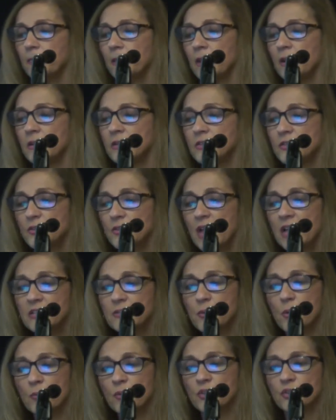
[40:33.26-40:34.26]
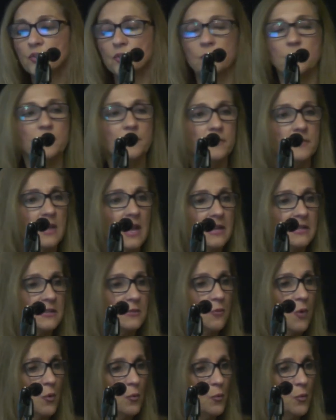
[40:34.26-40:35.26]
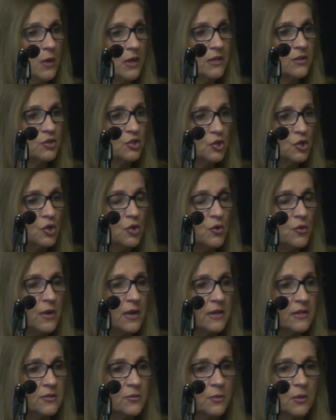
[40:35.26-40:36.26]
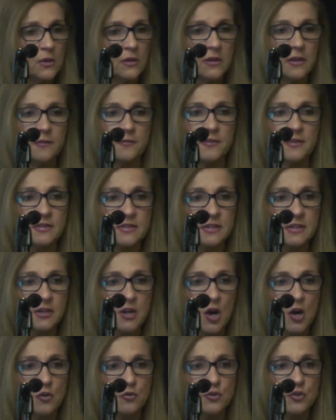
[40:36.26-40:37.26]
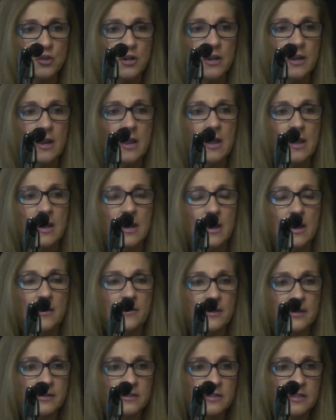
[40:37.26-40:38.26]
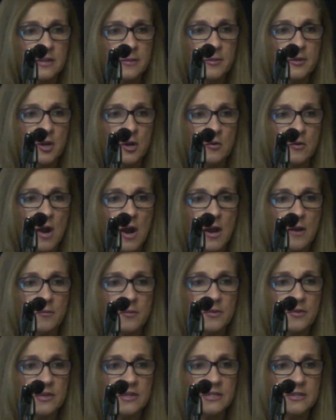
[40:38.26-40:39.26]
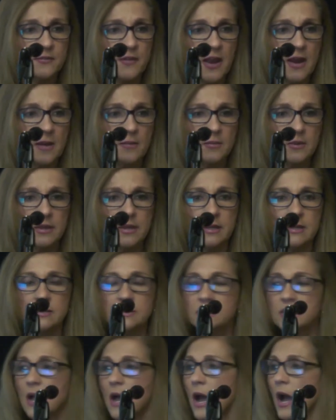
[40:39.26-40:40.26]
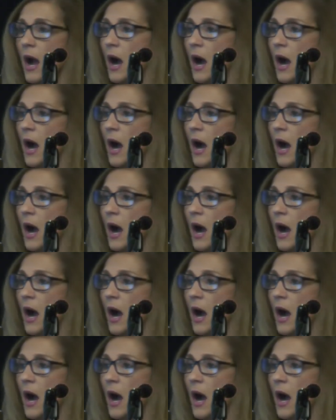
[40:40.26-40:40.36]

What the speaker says: So that's what we do. That's what we do is really visit coaching and then TBRI with these families.